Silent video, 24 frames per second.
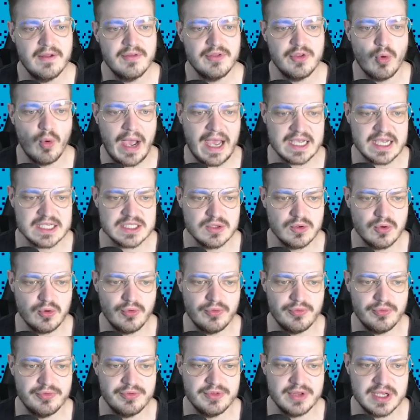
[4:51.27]
The
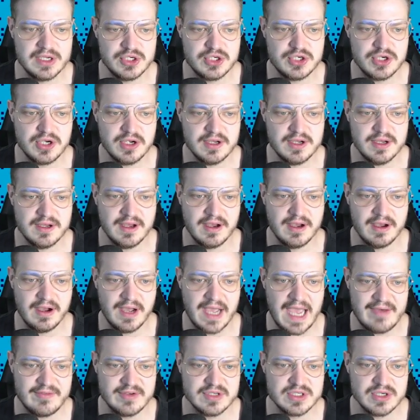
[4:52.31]
Waxel Ninja
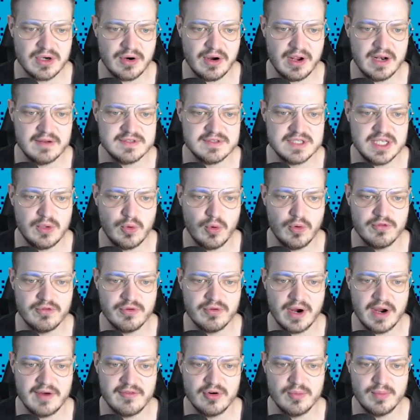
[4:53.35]
Avatar NFT will
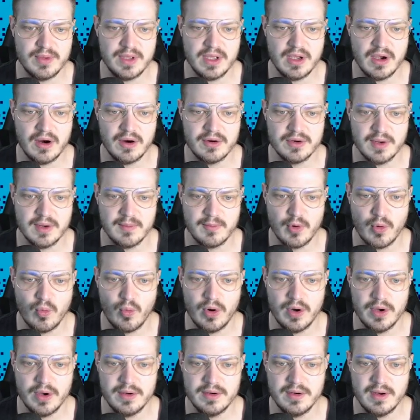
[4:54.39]
forever be our number
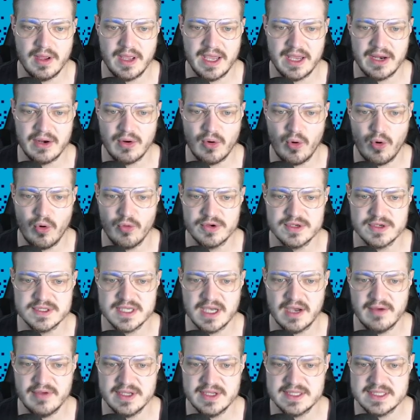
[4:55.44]
one, and holders
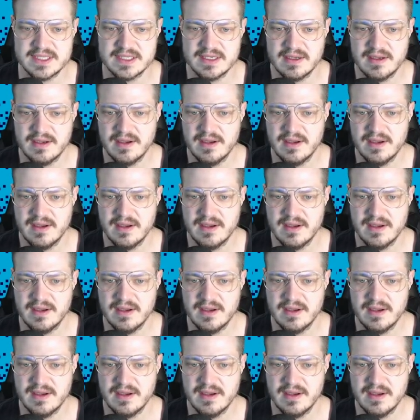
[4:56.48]
of it